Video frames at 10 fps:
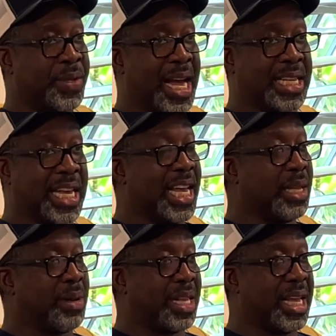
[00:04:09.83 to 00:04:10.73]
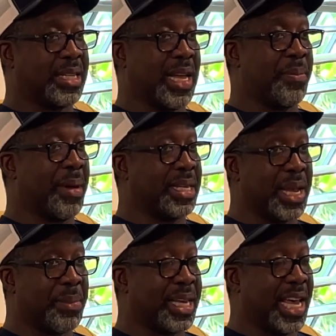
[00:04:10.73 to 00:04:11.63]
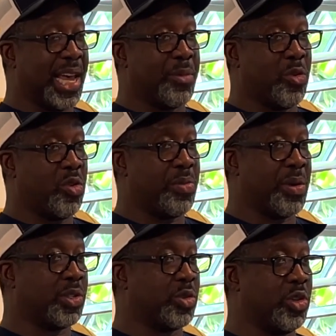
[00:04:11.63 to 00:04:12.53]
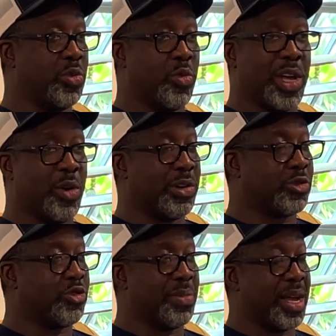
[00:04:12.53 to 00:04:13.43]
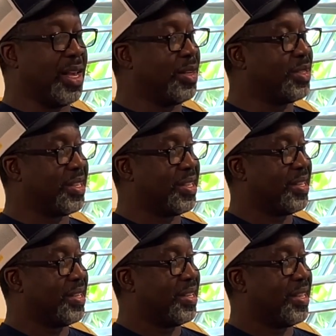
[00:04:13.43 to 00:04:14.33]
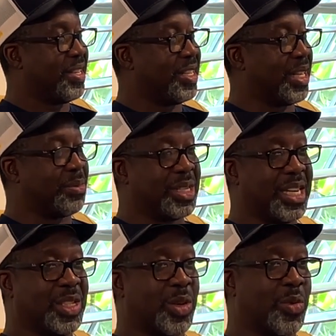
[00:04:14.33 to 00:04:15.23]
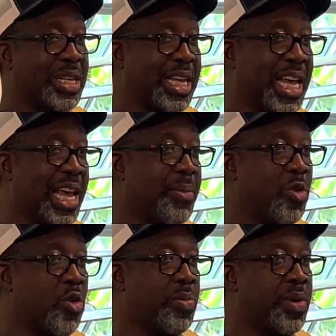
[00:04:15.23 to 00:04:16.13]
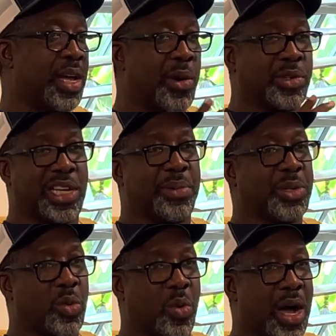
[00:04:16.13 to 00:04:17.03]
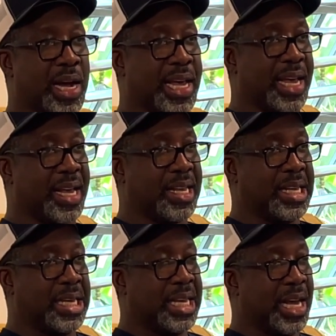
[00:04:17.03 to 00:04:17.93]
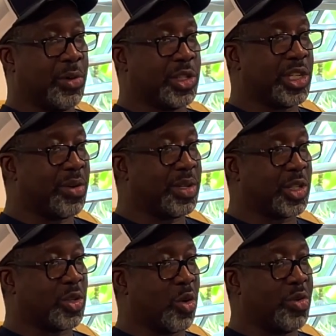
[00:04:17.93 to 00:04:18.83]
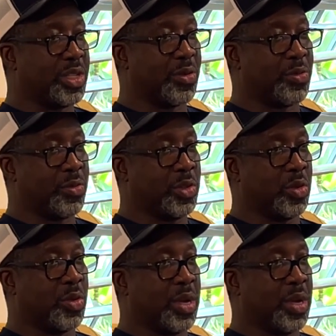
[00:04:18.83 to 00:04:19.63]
and that helped a lot. And by the time I came home, I was doing way over 3 miles. You know what I'm saying? So when I came home, I was able to walk here. I was sharing the stories of, you know,